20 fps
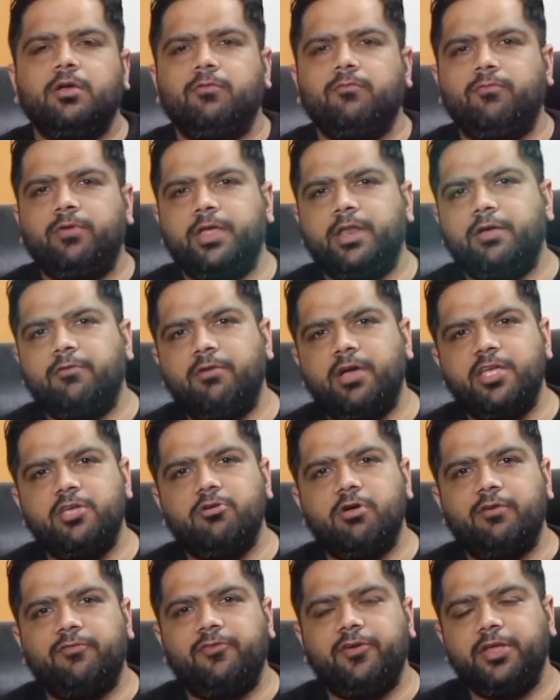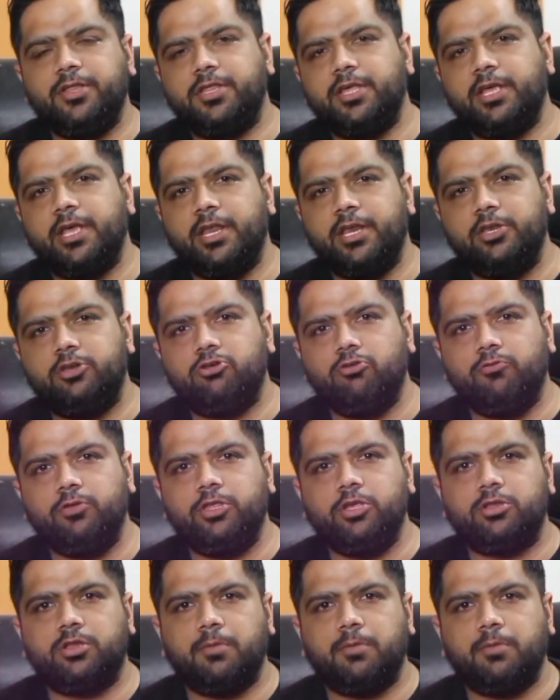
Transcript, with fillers: Wherever you are facing an issue with your